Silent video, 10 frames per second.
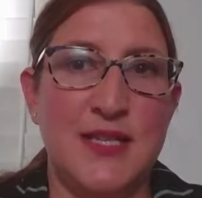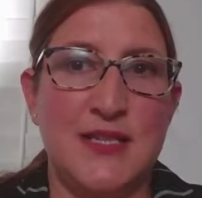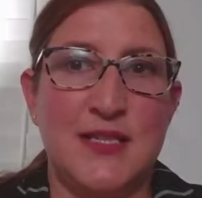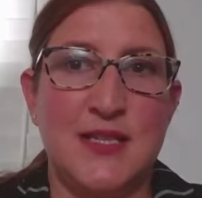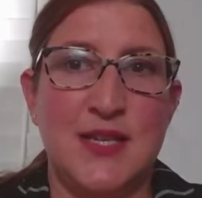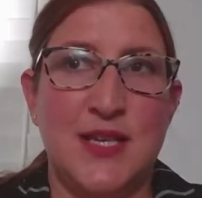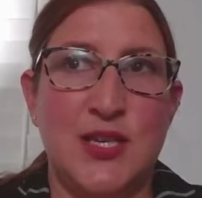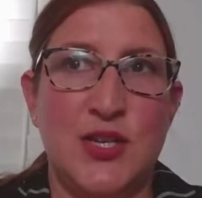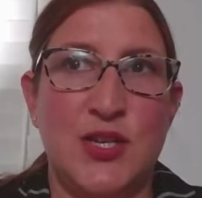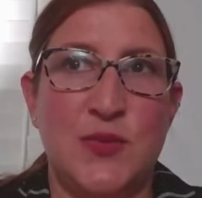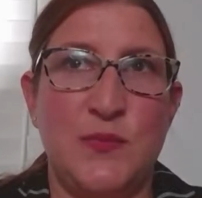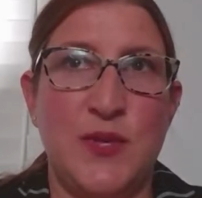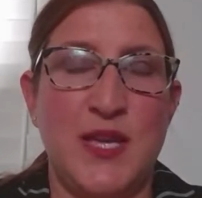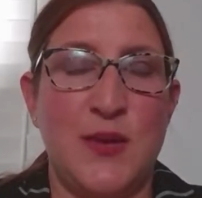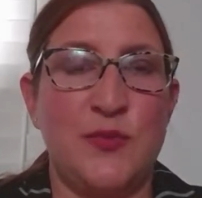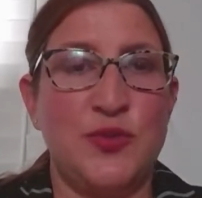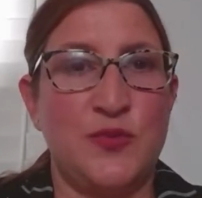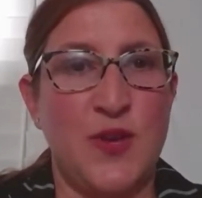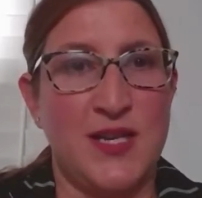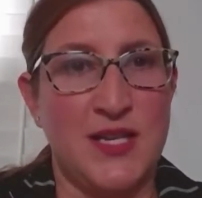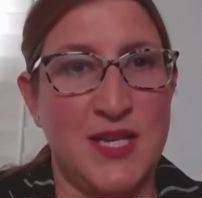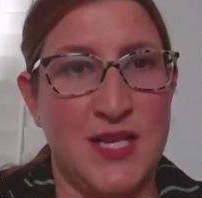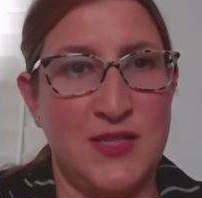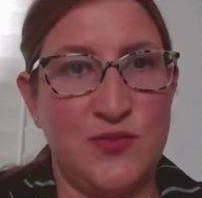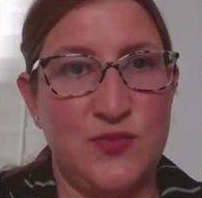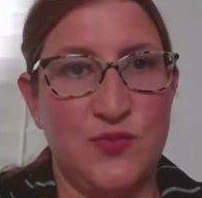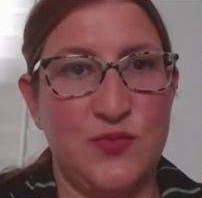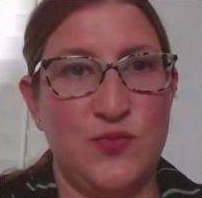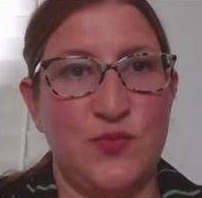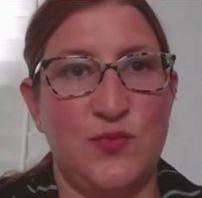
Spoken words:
is being able to recognize